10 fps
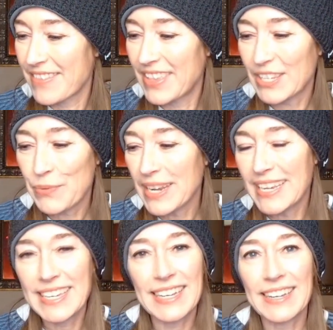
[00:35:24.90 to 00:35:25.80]
one,
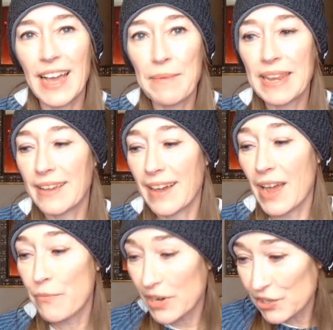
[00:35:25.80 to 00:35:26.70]
it didn't, I mean,
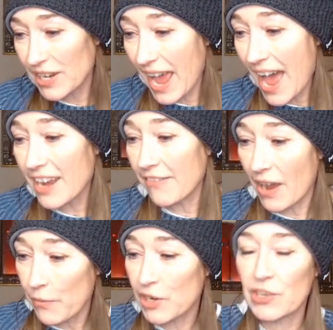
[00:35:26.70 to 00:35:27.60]
I wish it had of,
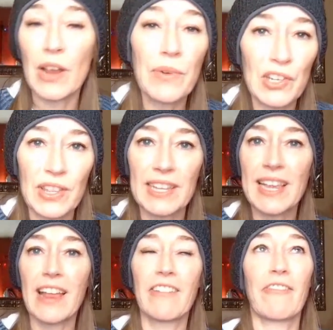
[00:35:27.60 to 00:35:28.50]
I wish this
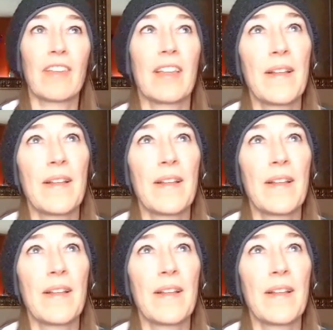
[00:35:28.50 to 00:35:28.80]
had of